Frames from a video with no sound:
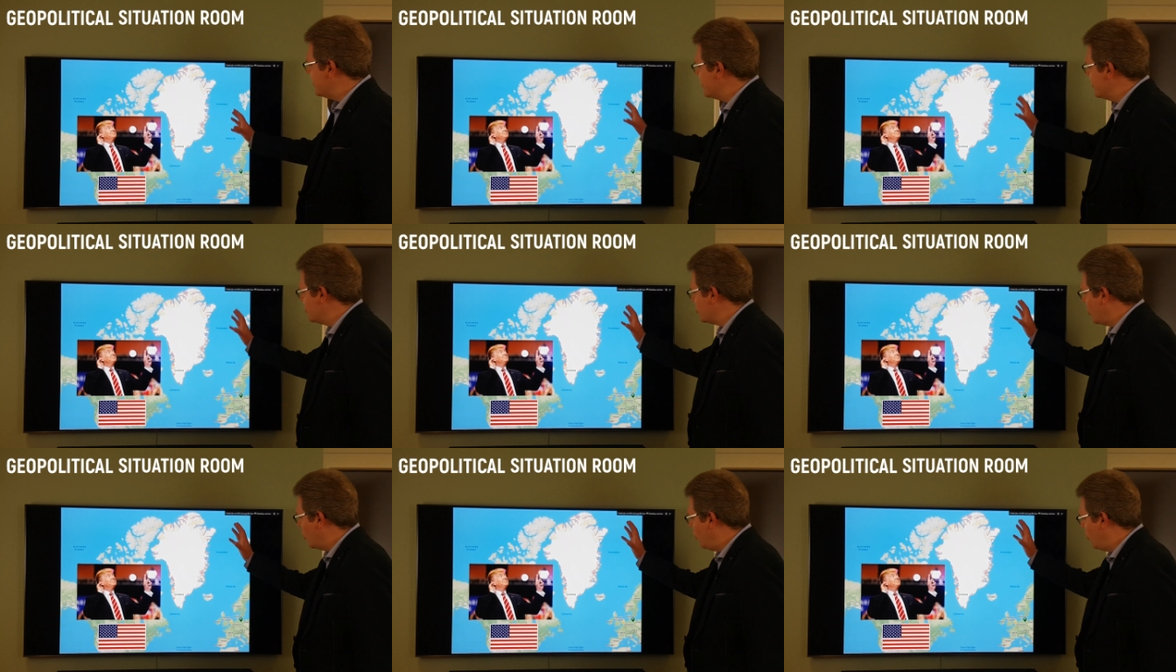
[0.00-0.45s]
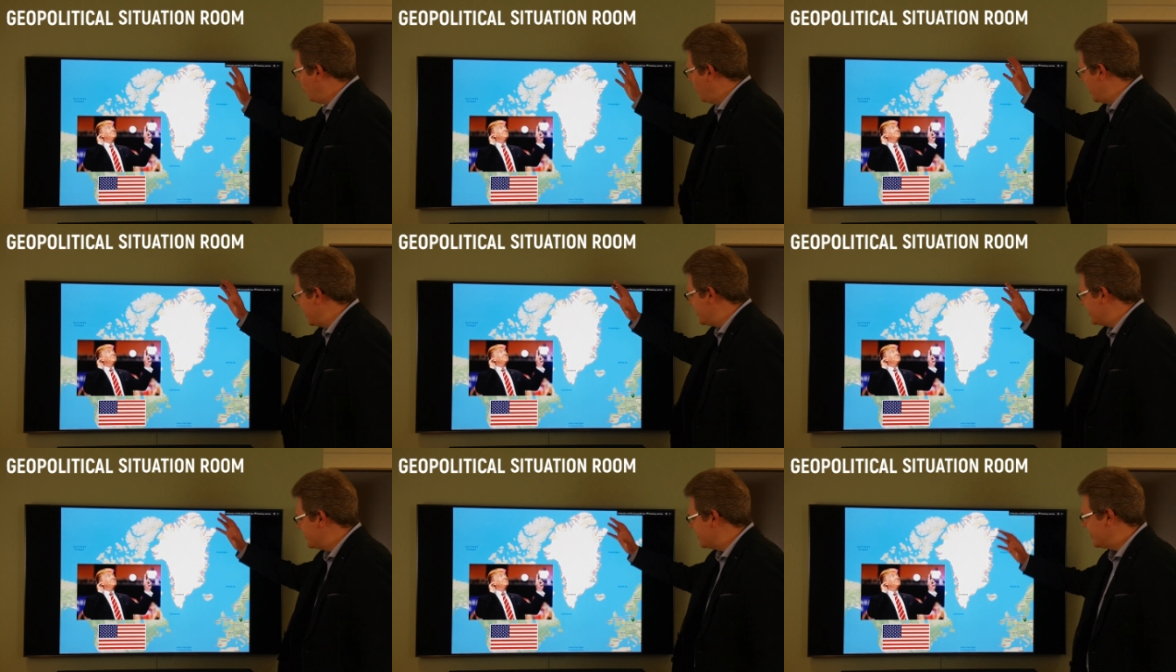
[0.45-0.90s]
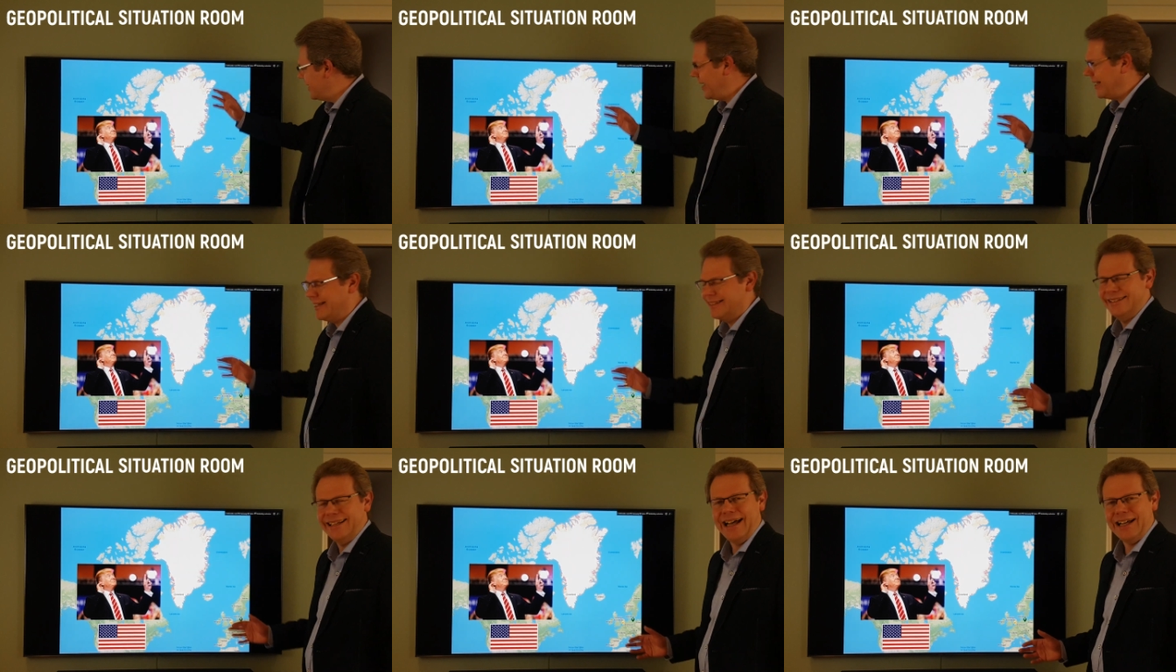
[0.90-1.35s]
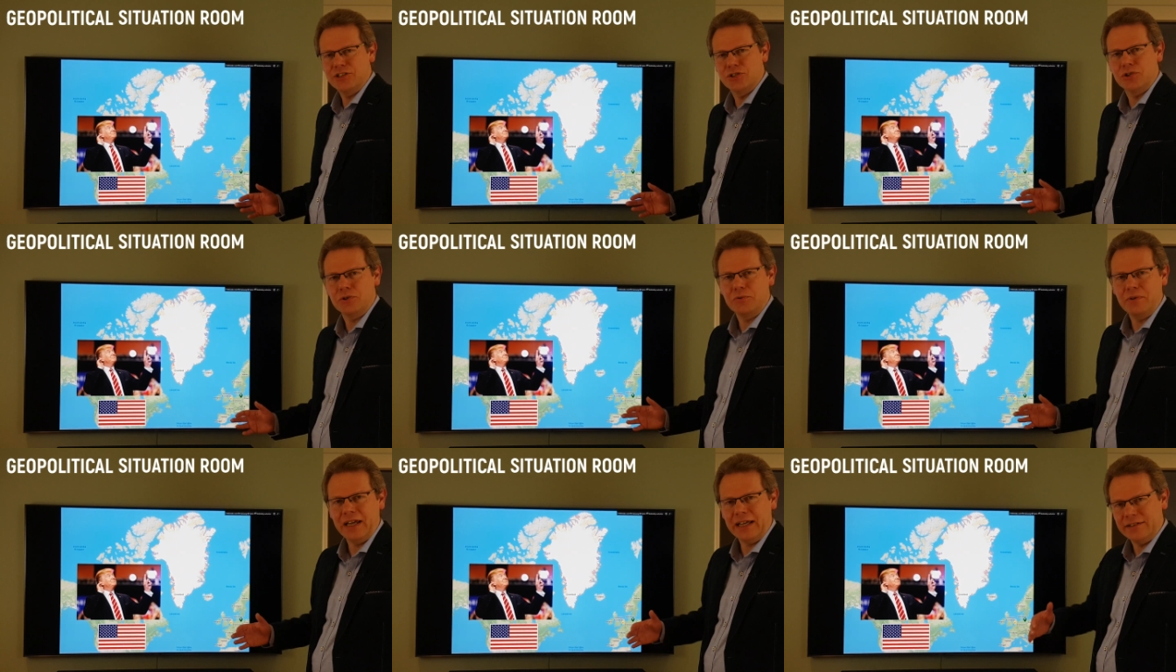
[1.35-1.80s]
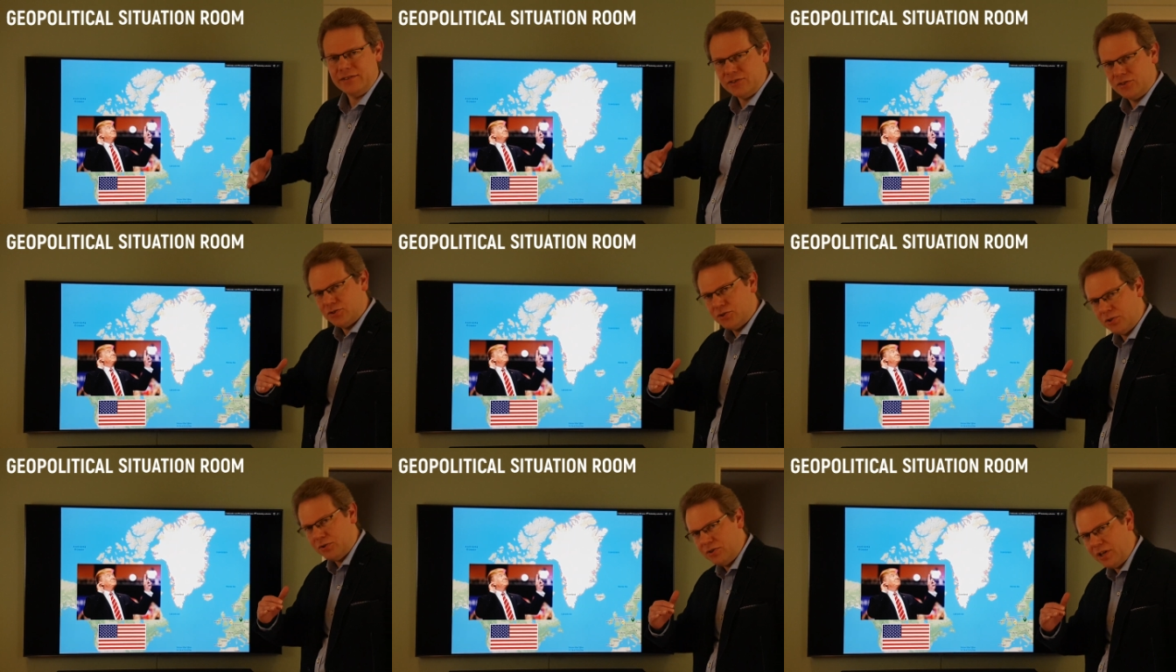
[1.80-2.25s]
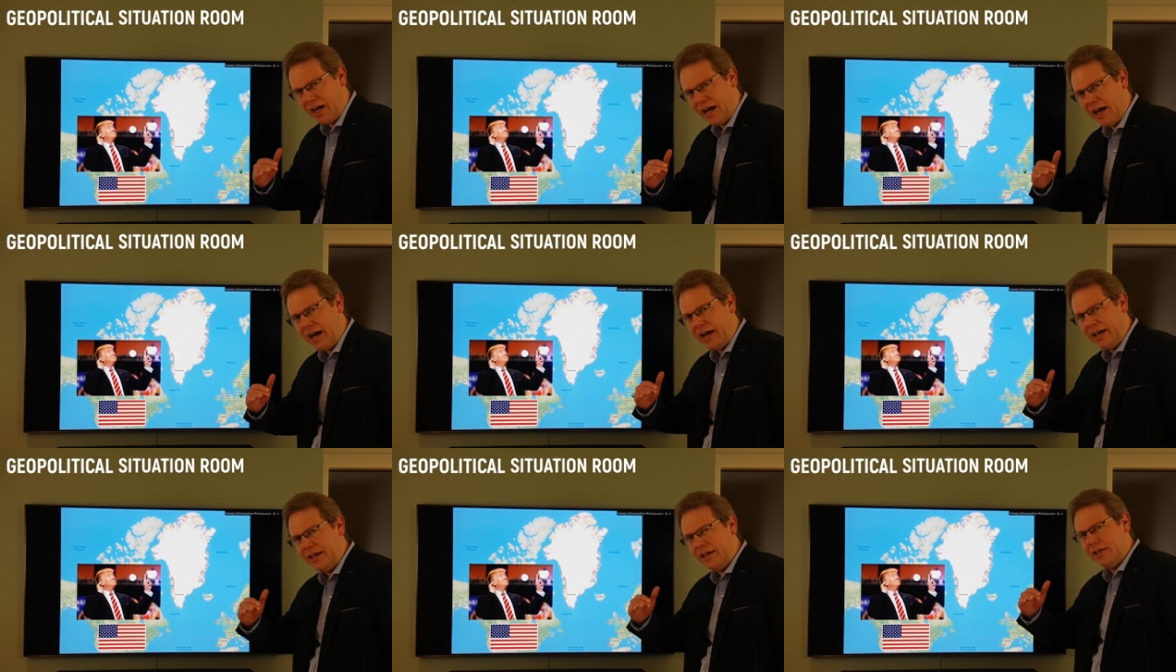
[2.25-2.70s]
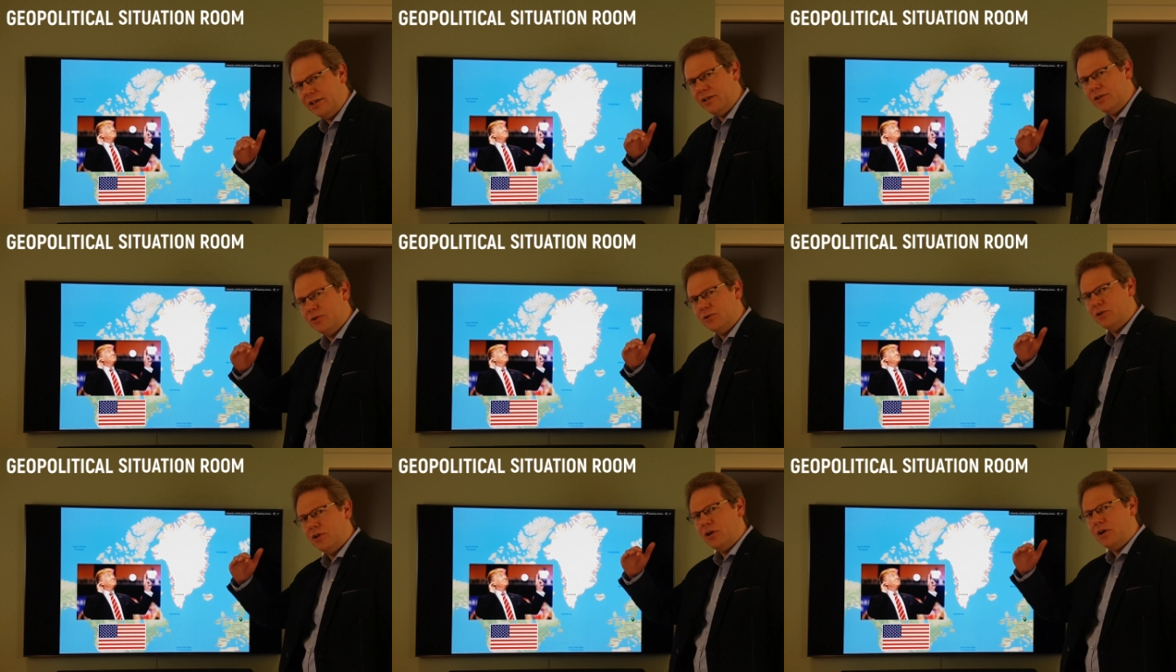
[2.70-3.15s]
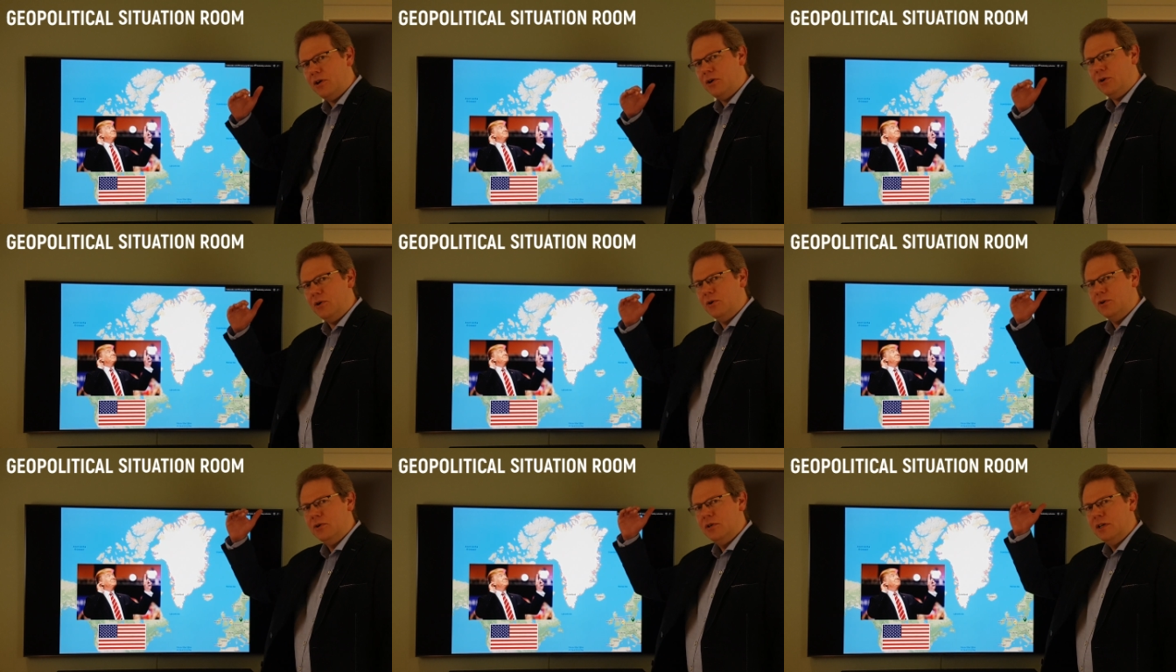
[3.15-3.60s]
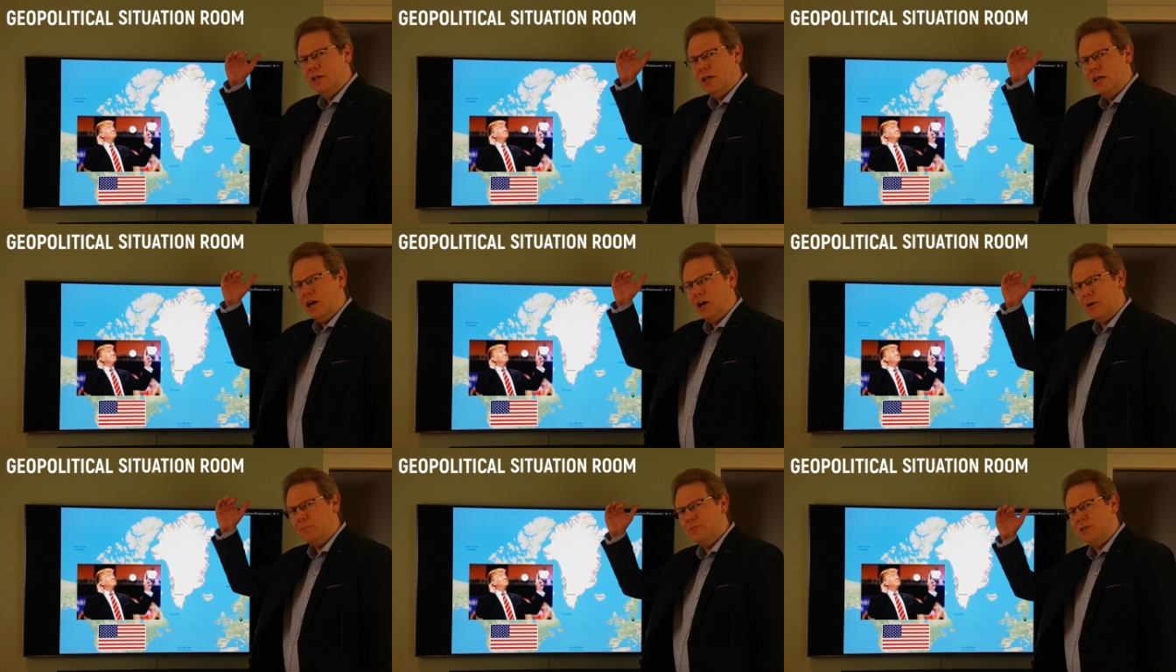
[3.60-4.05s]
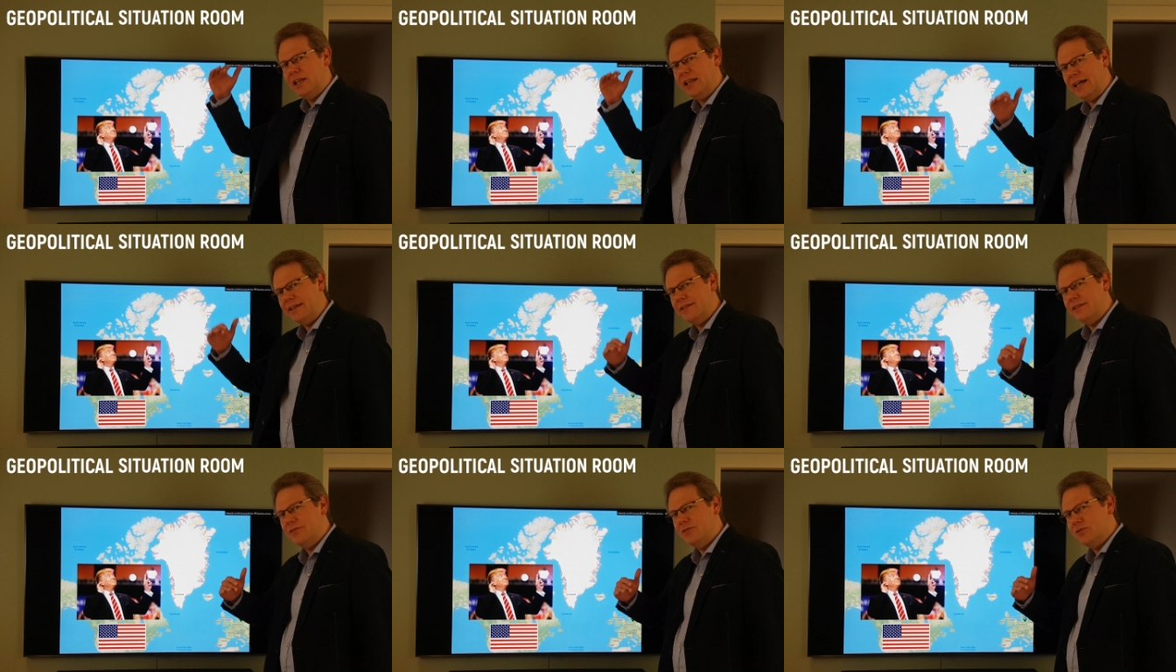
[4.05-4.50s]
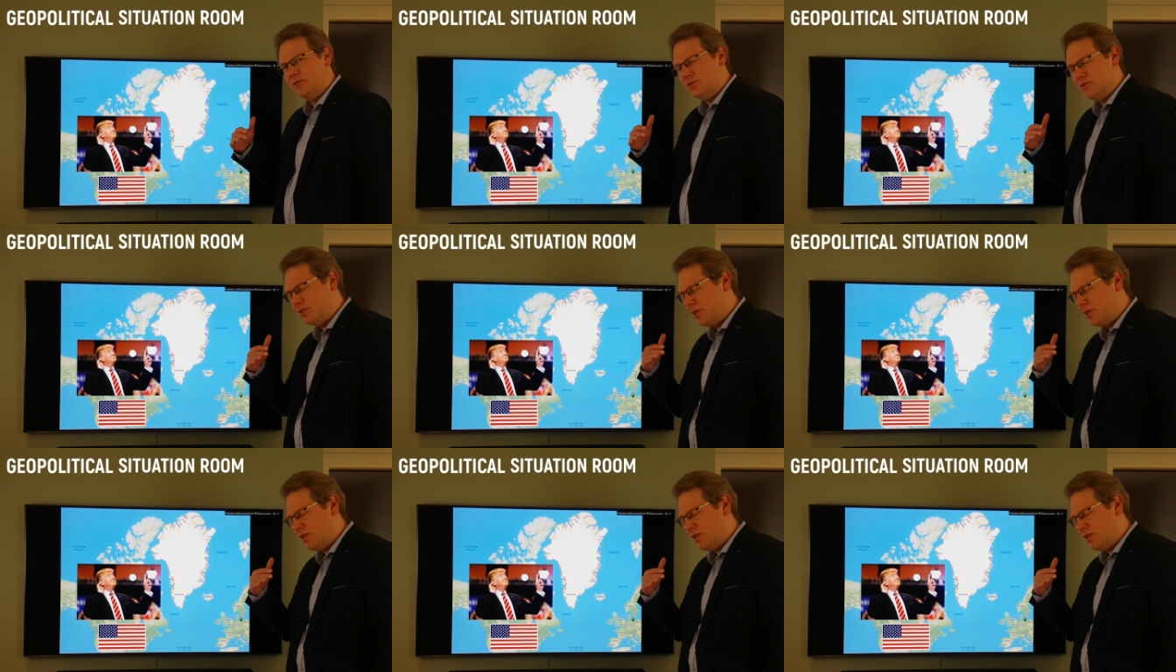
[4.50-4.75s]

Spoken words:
is always exaggerated. So the higher you go up the latitudes,